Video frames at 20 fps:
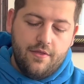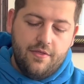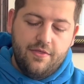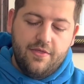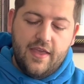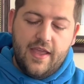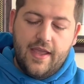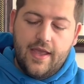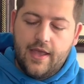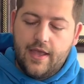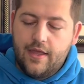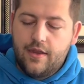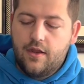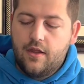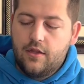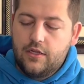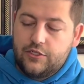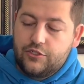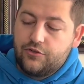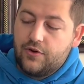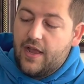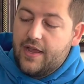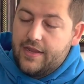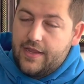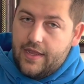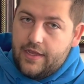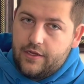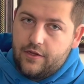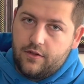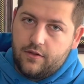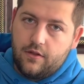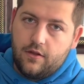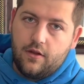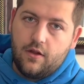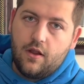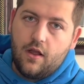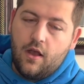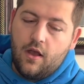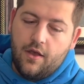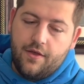than
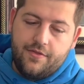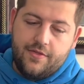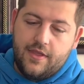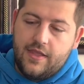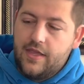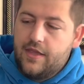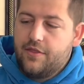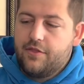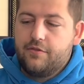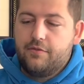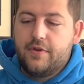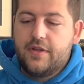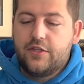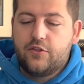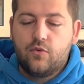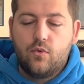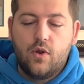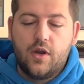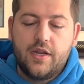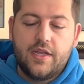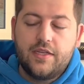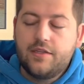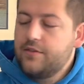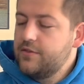triangular on the 320.